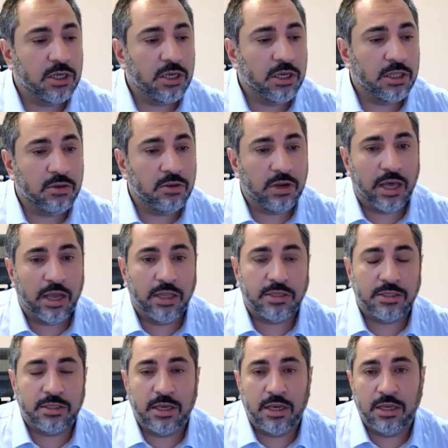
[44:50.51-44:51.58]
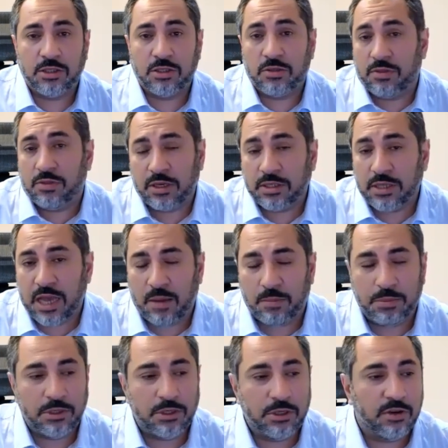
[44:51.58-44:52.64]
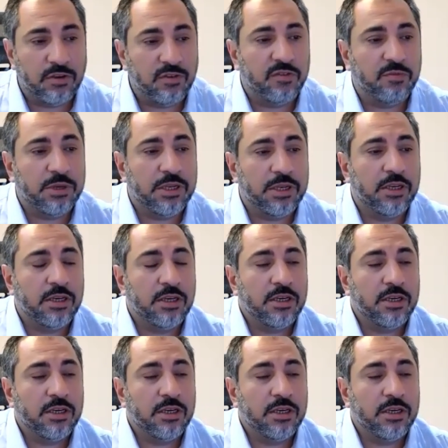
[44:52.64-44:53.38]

in the United States, things happen, you've been